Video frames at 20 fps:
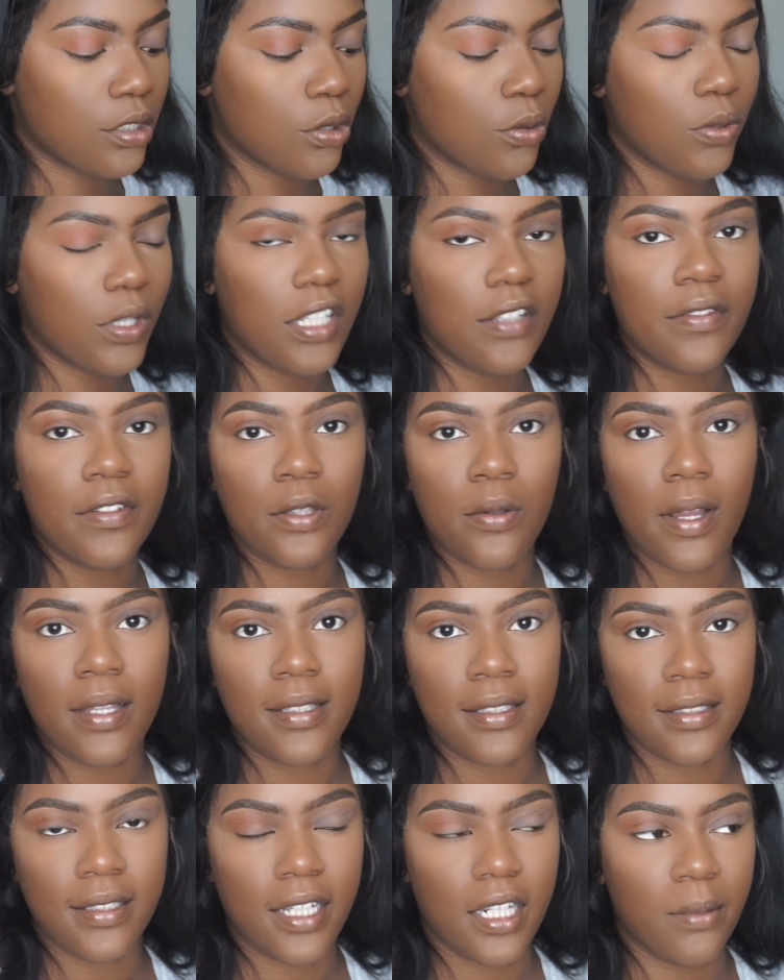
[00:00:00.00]
So even though I
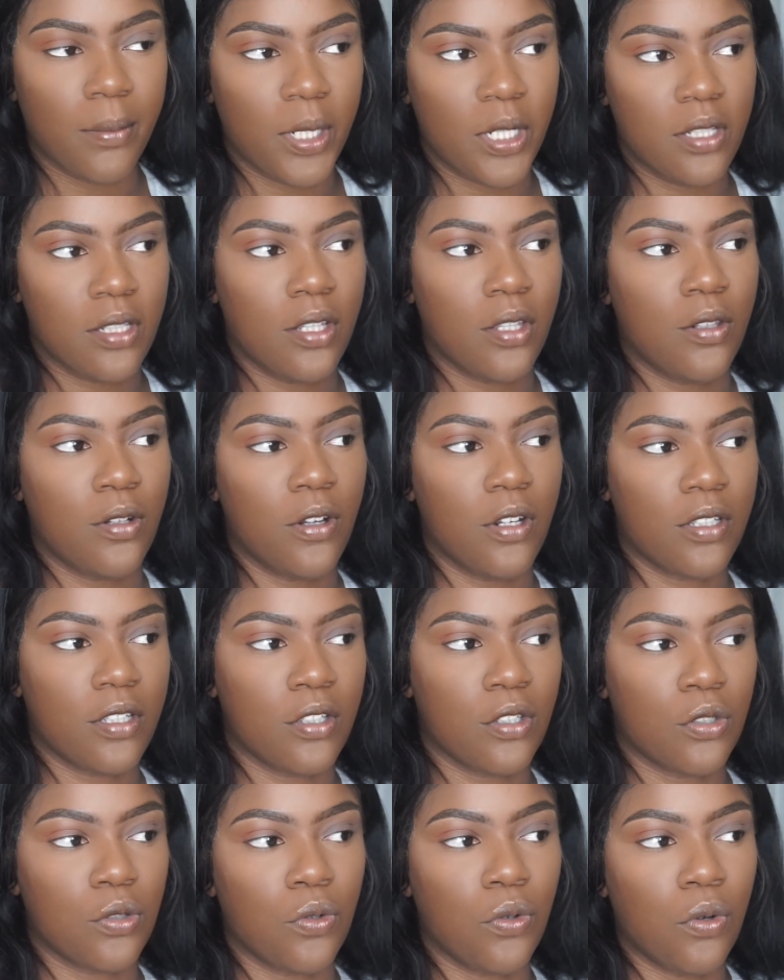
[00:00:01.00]
didn't get admission to the
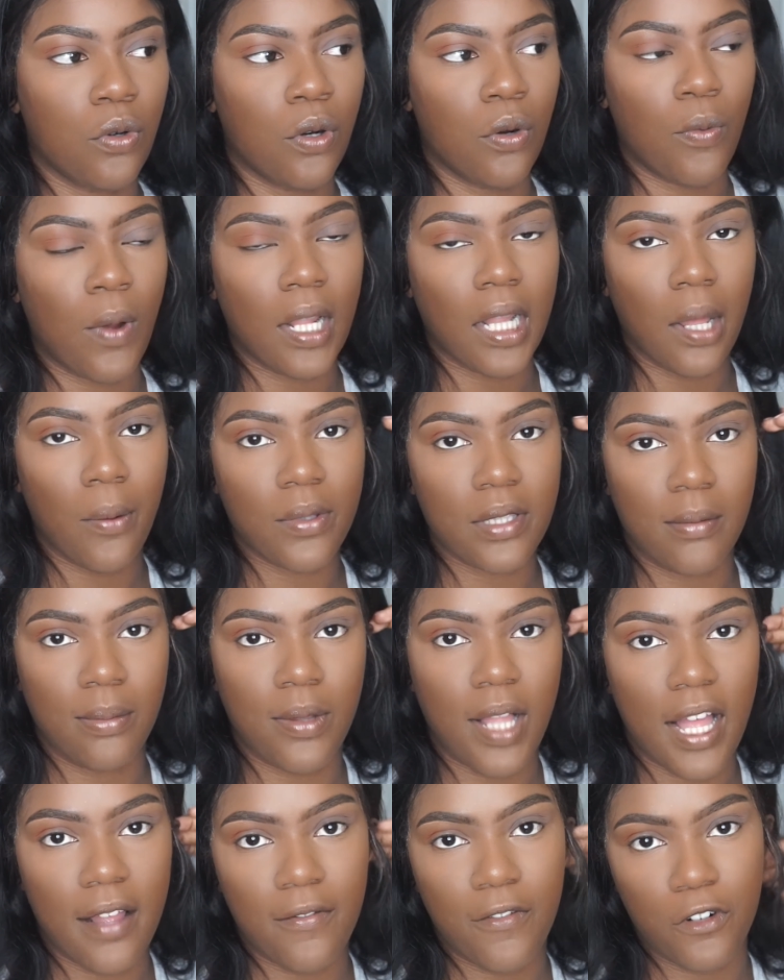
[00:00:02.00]
nursing school, while I was
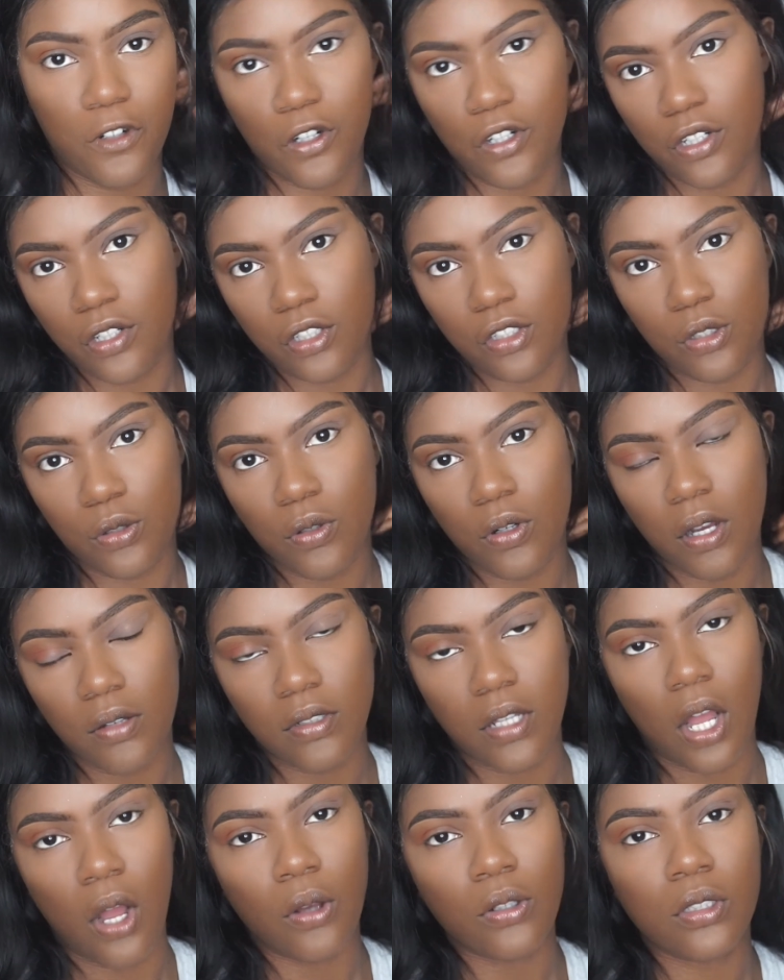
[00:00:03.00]
applying for nursing school, I
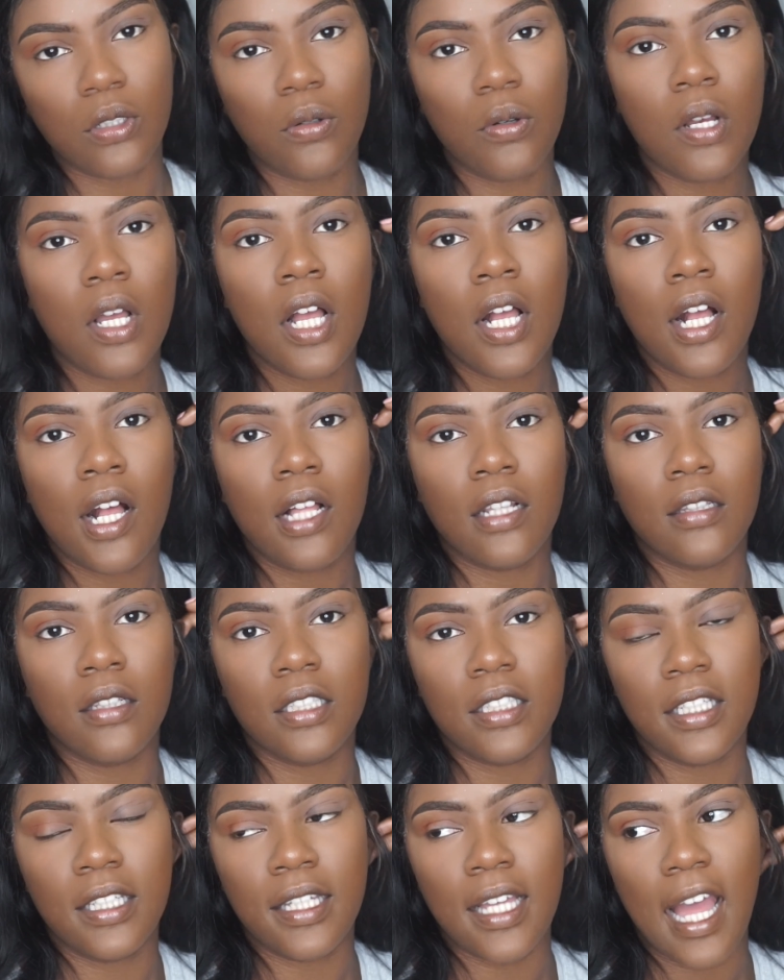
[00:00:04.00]
was also
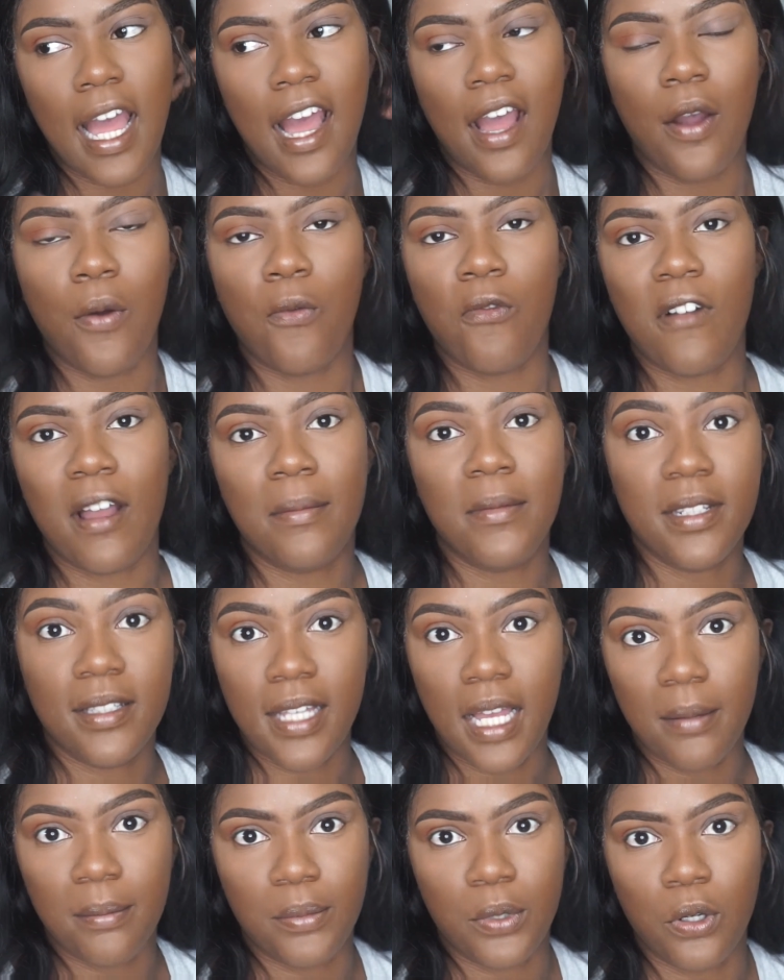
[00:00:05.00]
looking at web
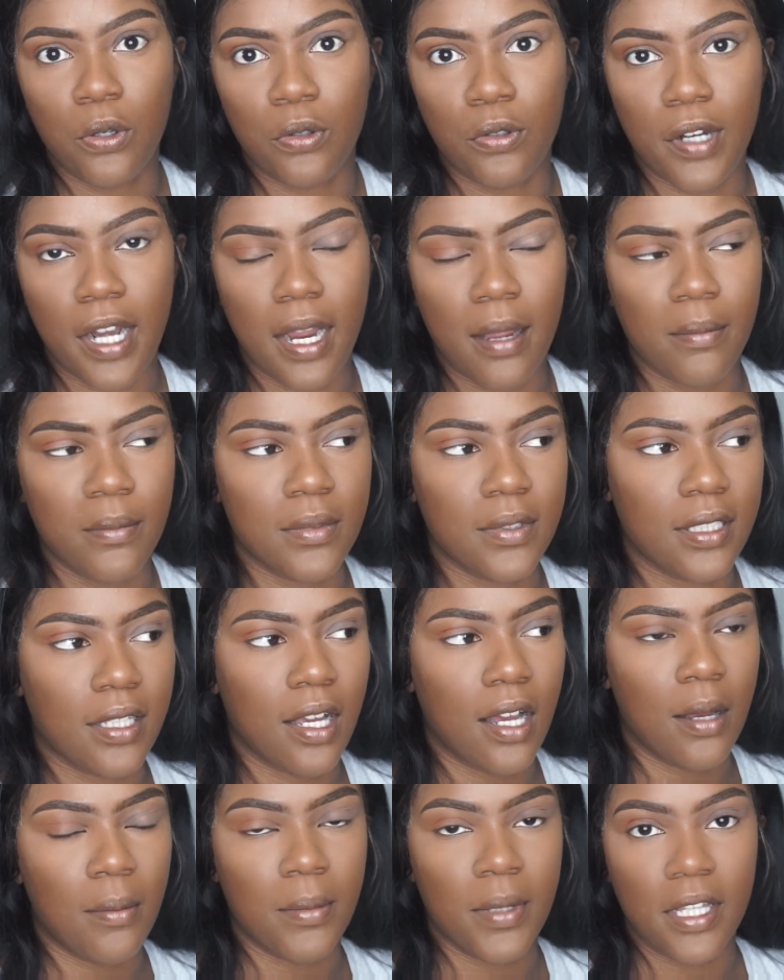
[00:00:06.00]
design programs
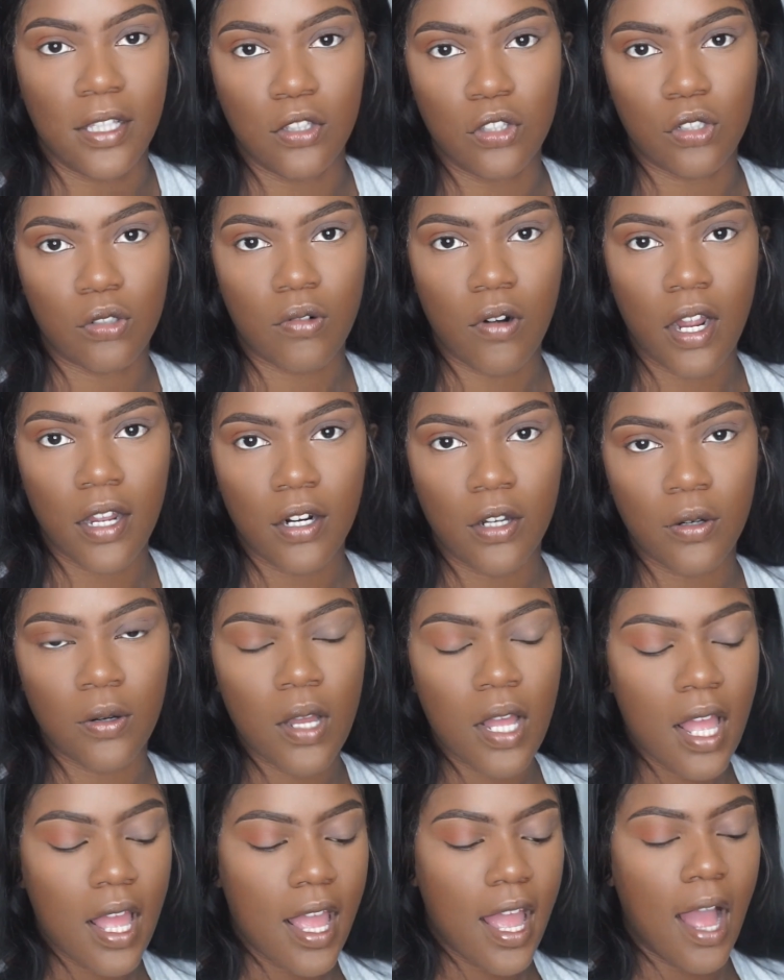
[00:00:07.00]
in
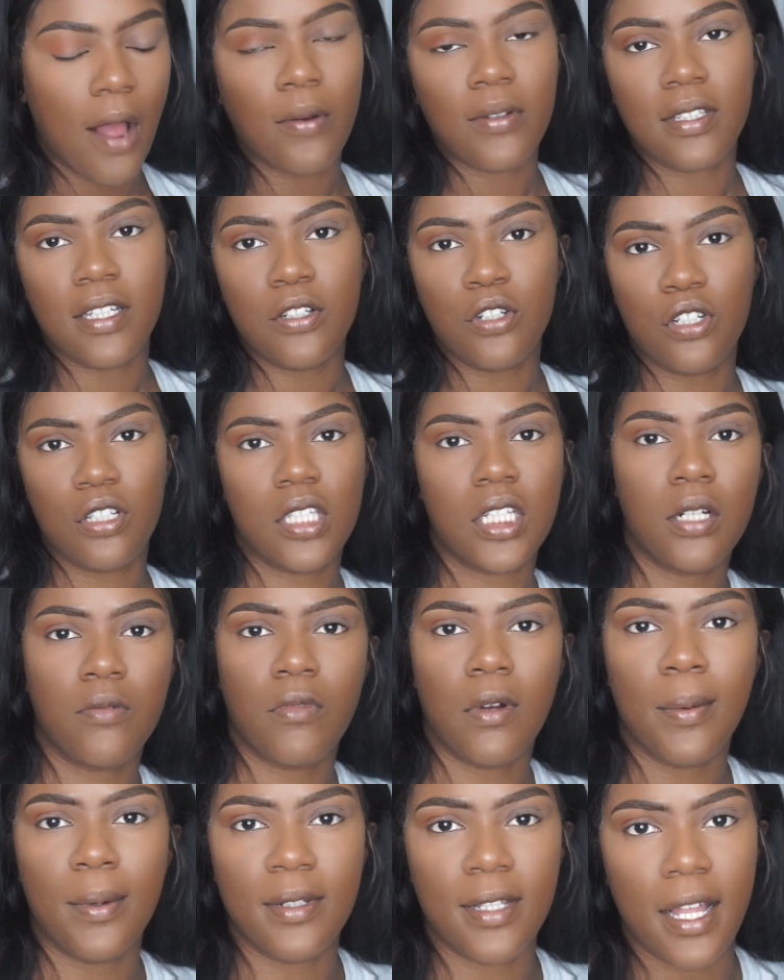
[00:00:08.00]
Toronto. I was interested in
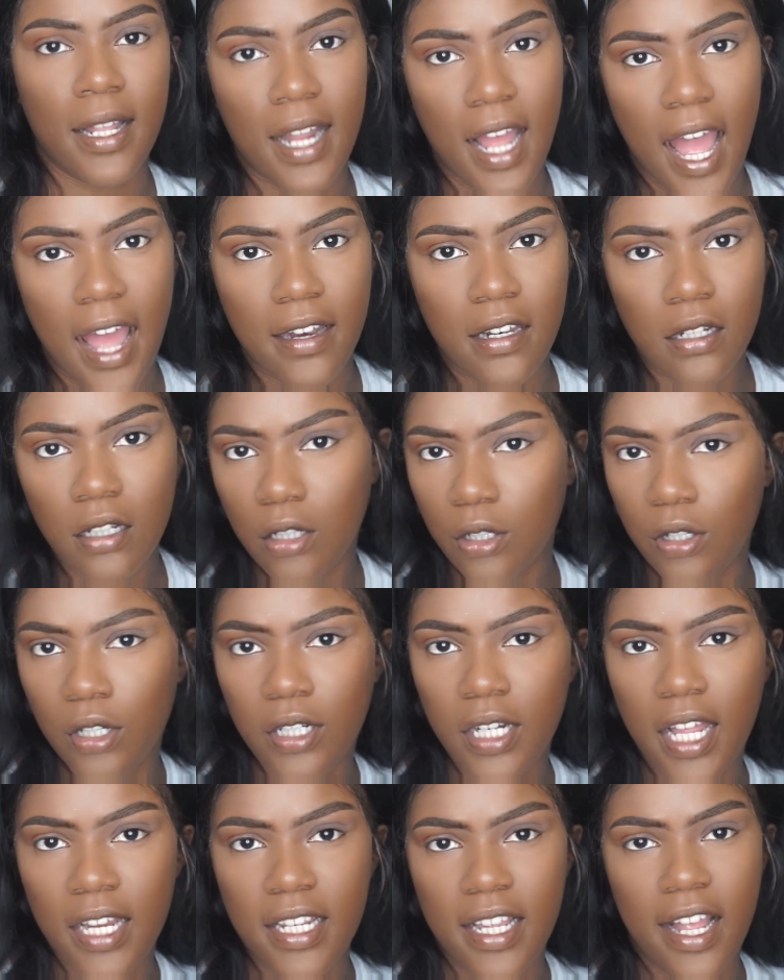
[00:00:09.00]
web design. I hadn't
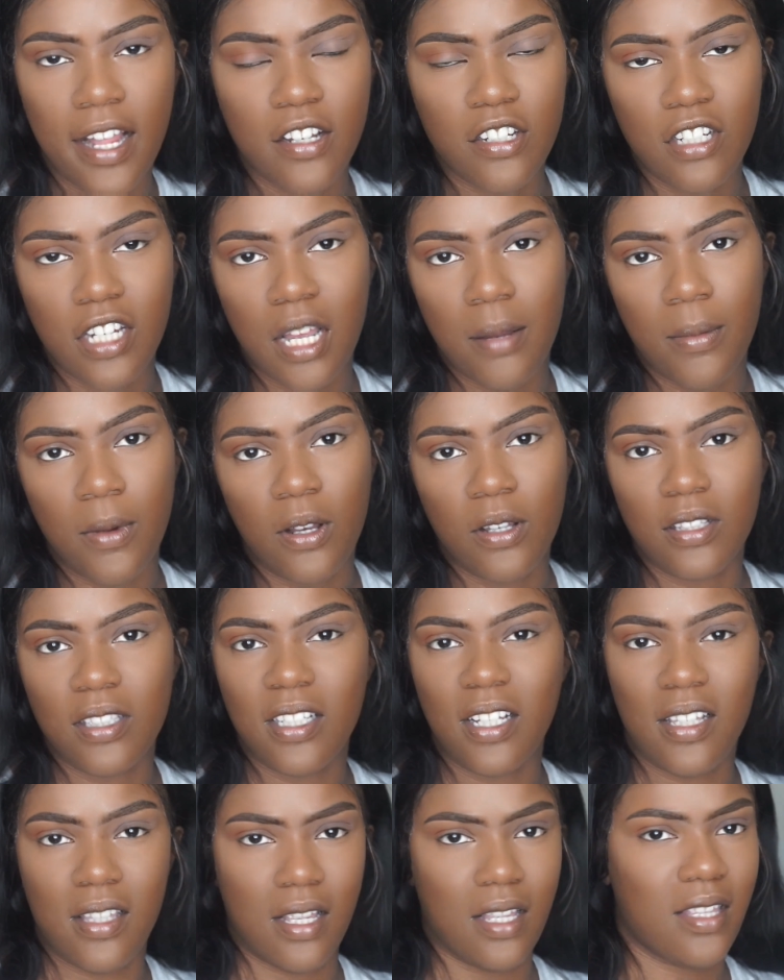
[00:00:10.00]
learned any HTML,
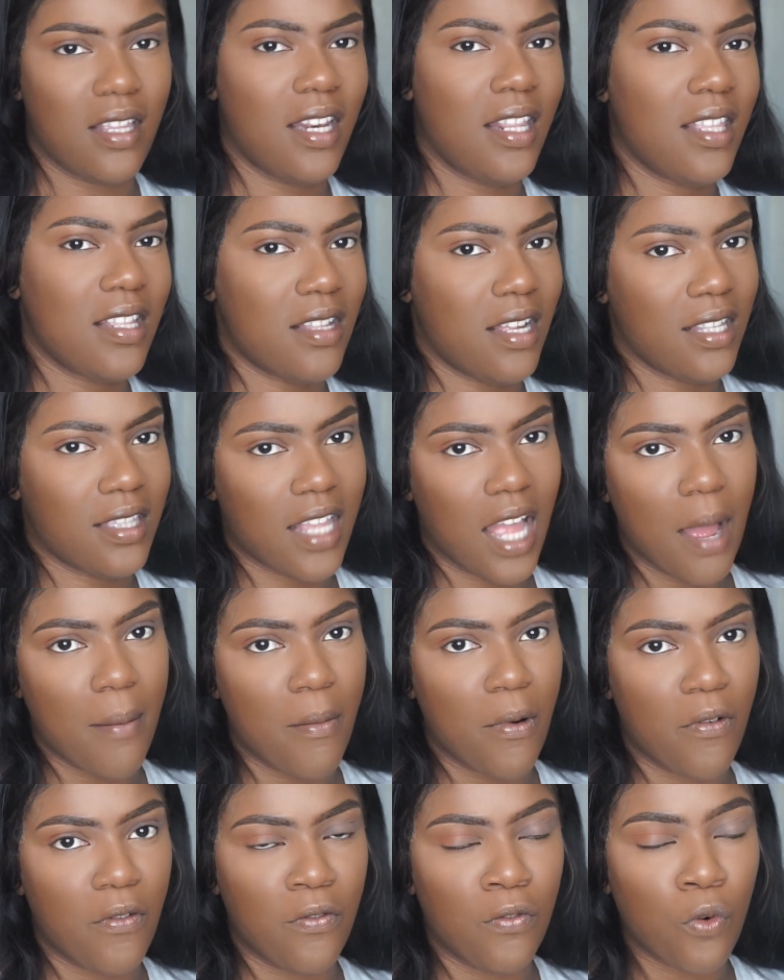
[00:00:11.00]
CSS, anything like
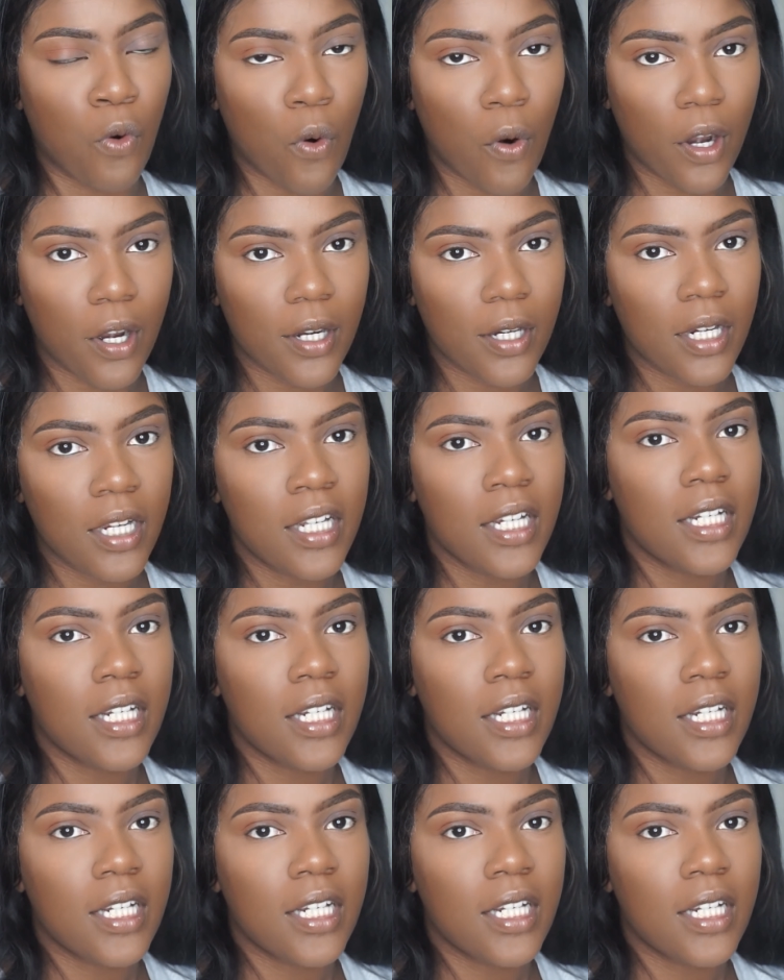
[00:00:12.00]
that before.